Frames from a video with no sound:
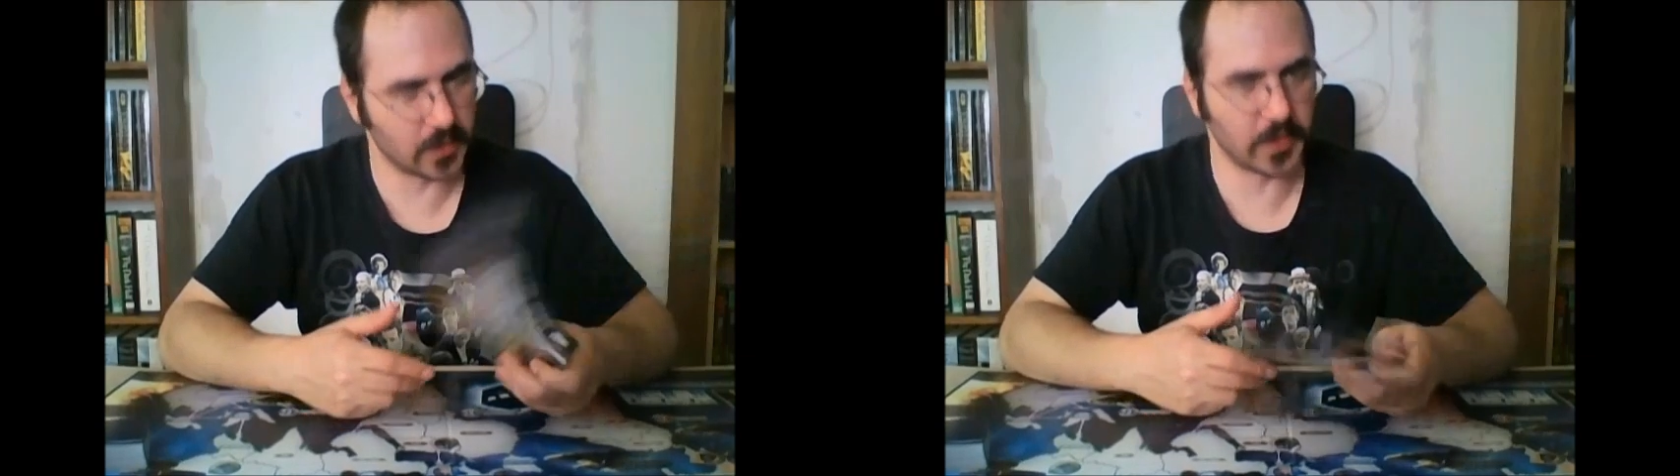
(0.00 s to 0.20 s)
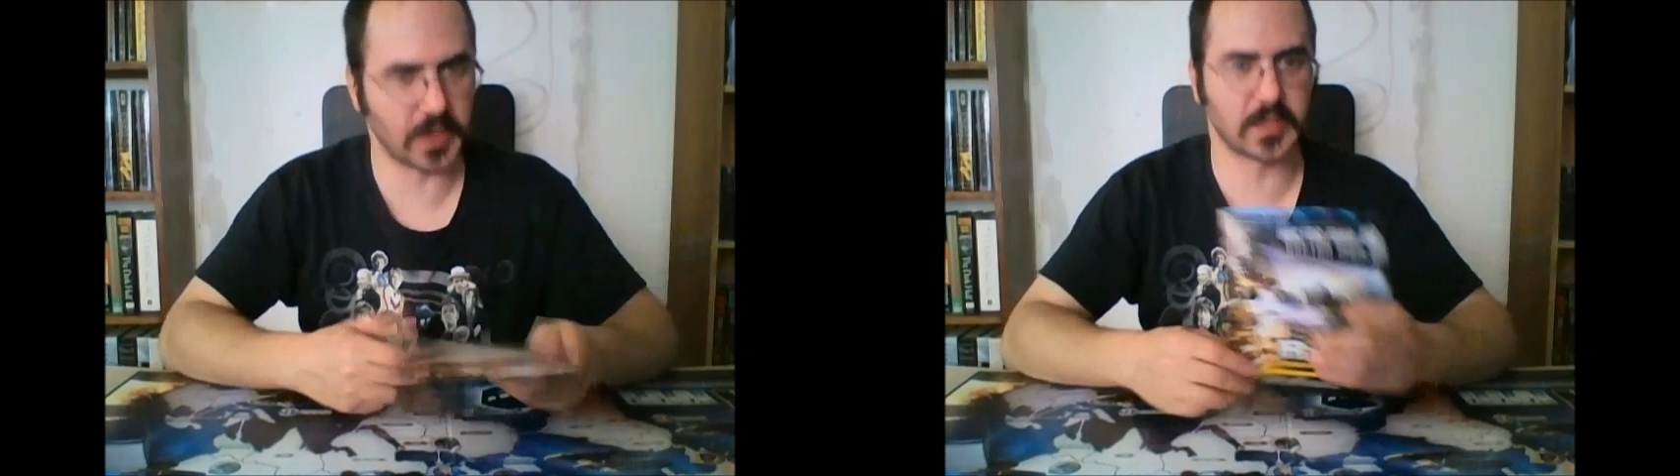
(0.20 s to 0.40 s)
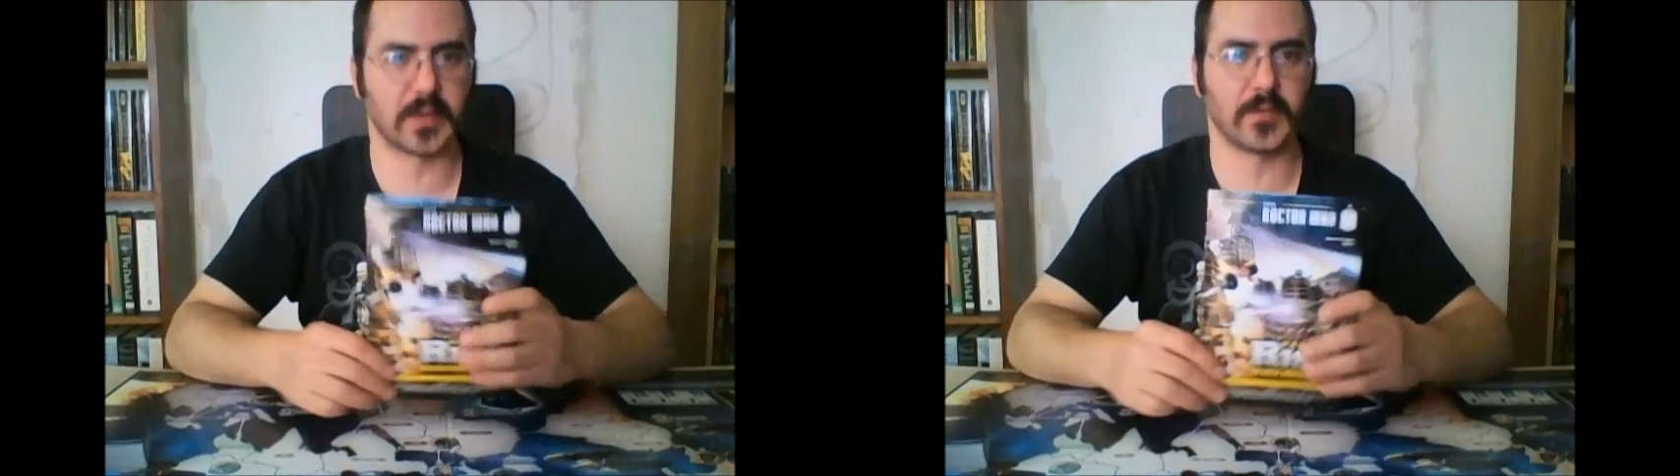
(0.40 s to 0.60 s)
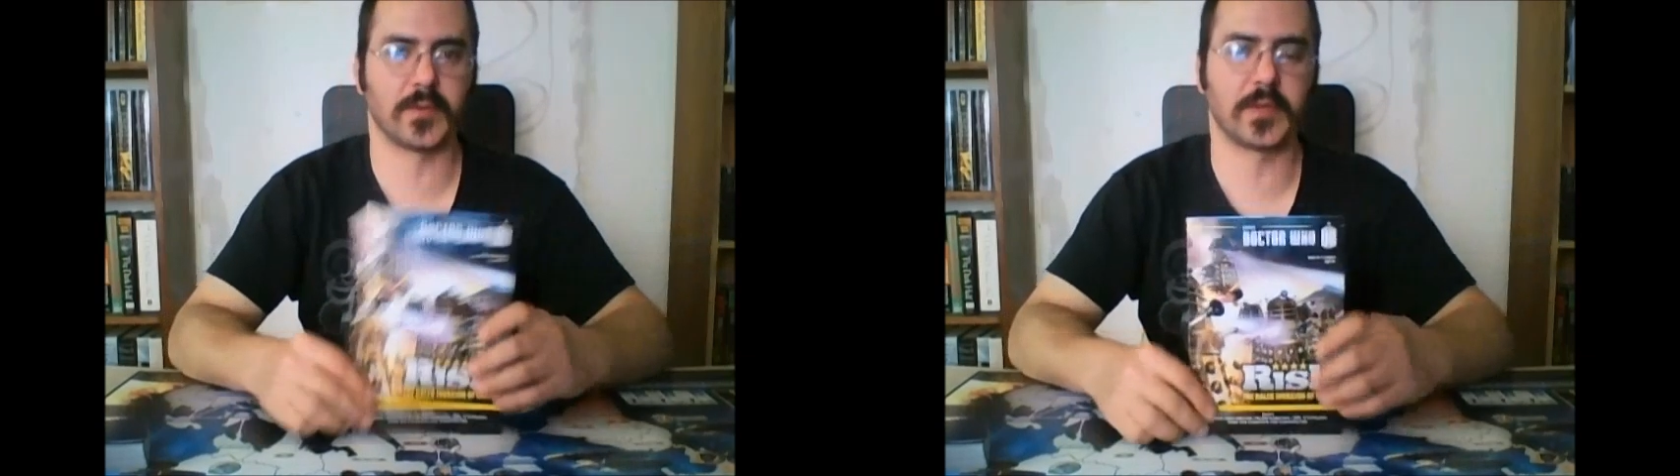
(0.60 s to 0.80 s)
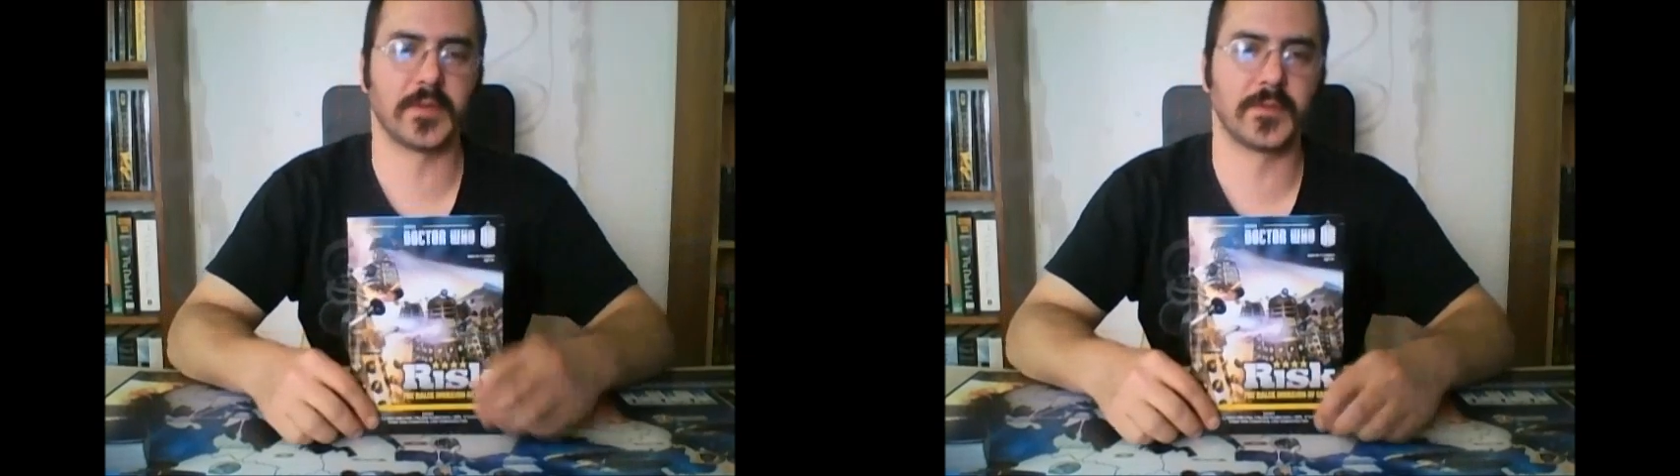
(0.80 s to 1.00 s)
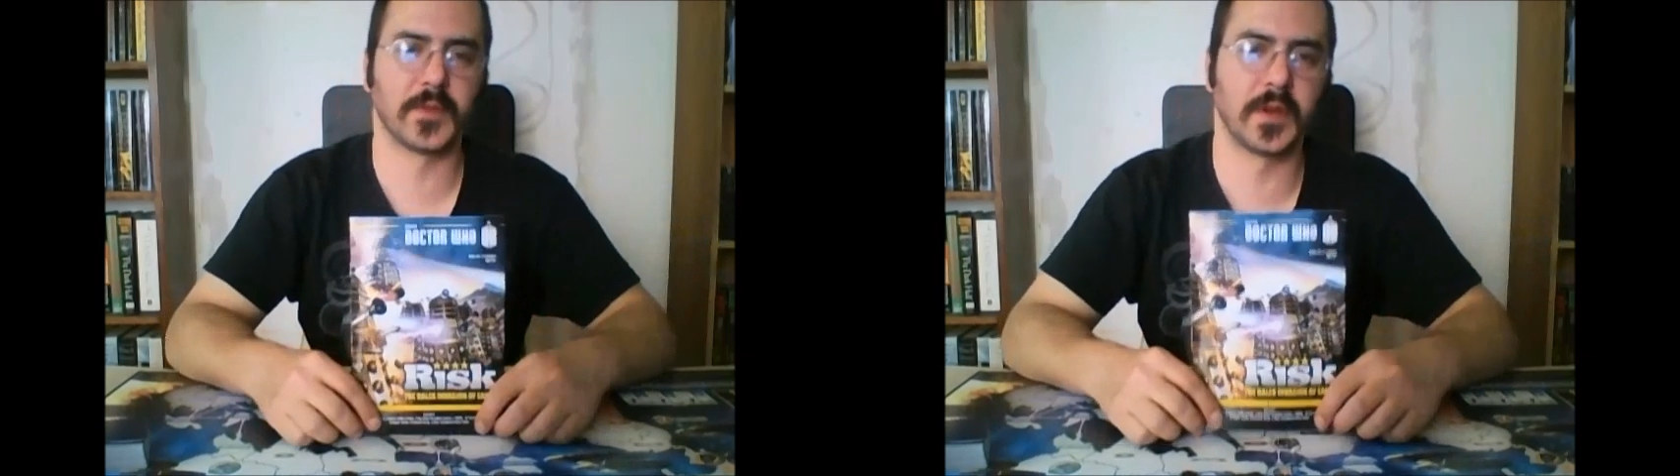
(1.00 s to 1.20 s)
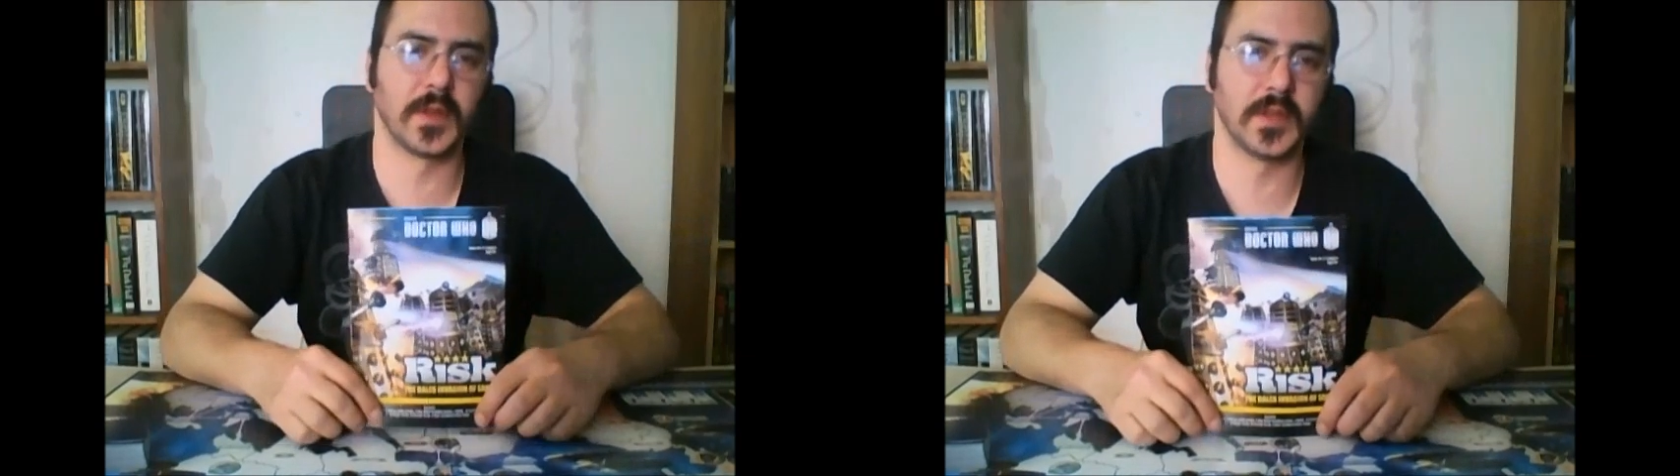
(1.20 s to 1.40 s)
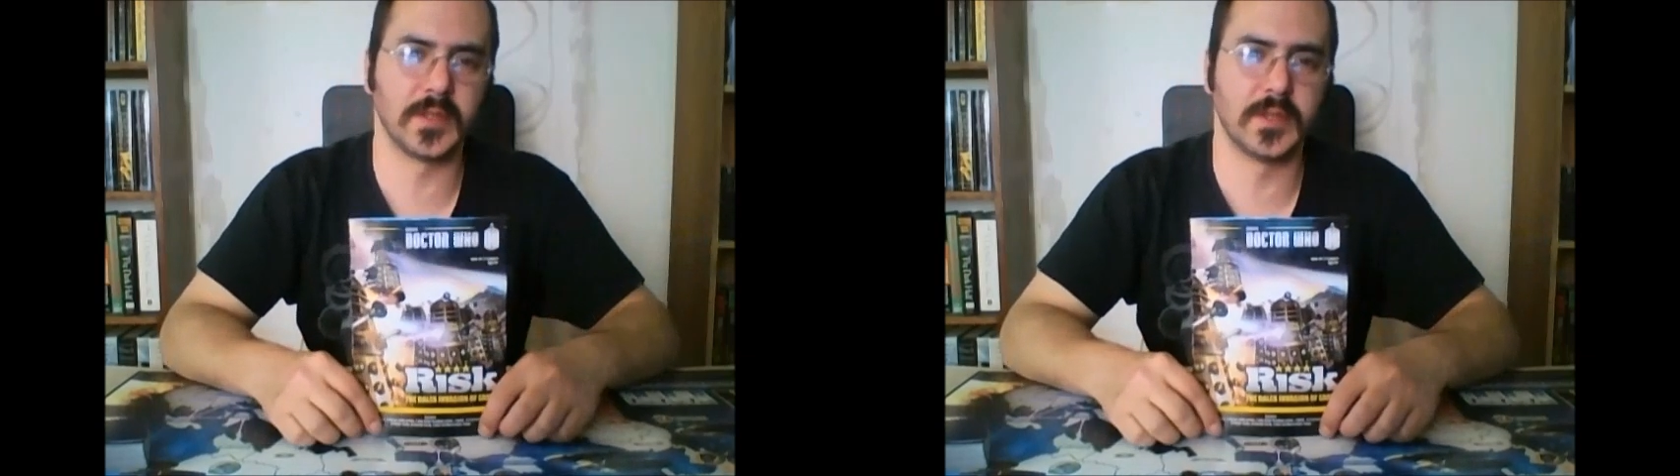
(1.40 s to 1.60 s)
we got several different of
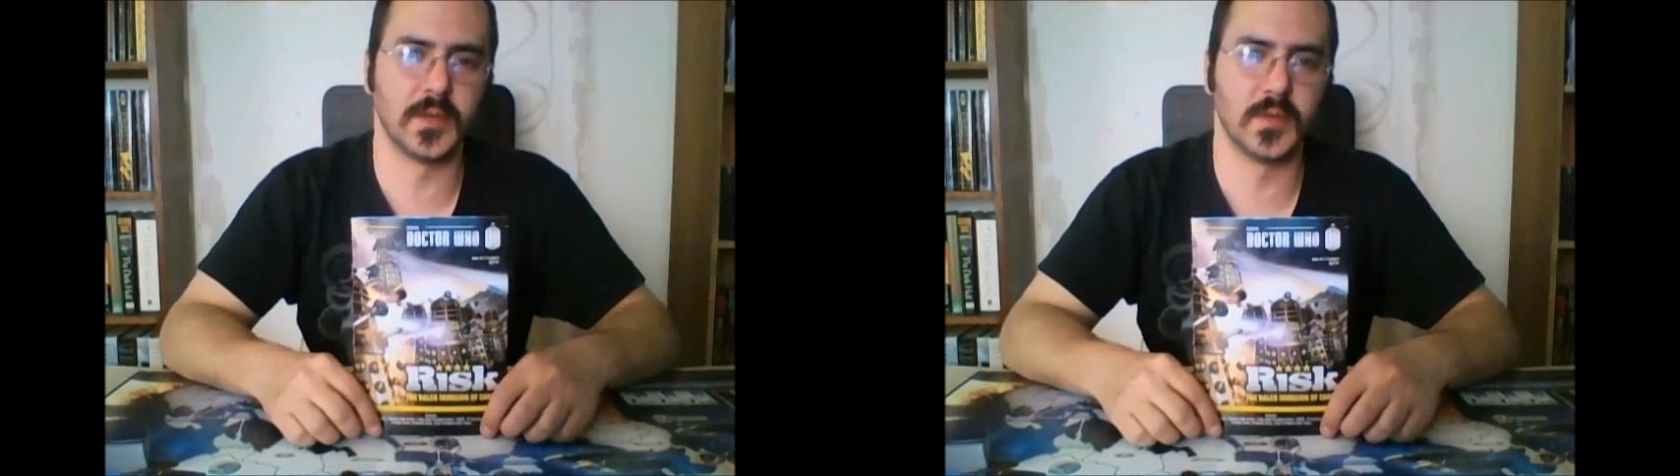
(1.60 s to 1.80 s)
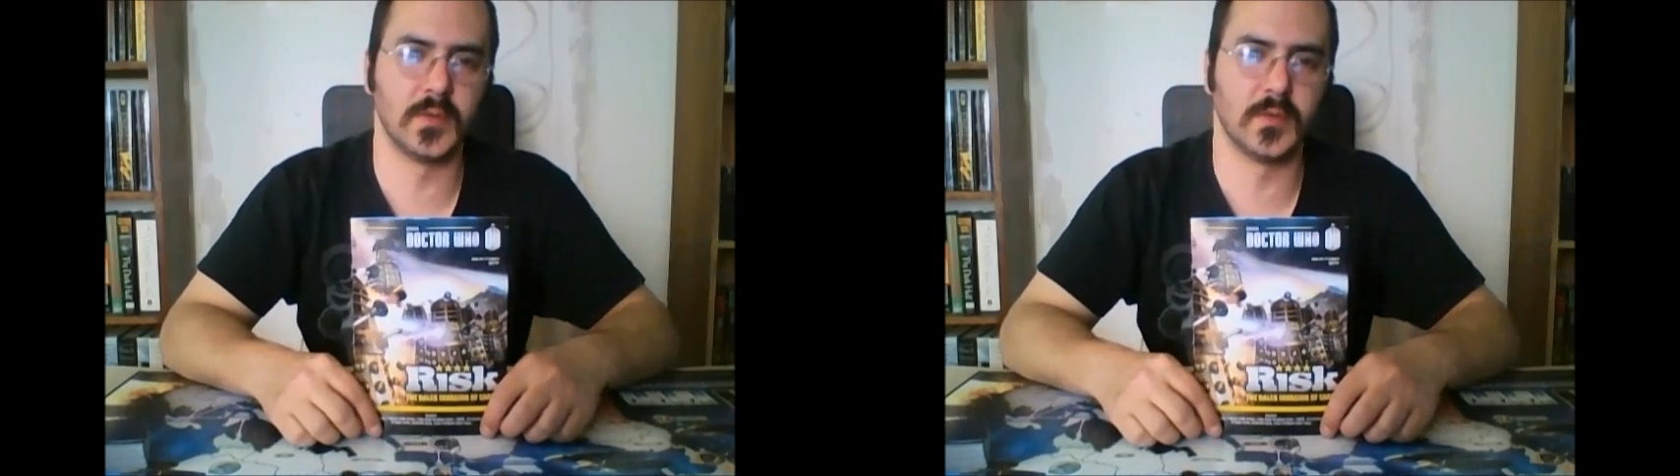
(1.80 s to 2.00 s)
these new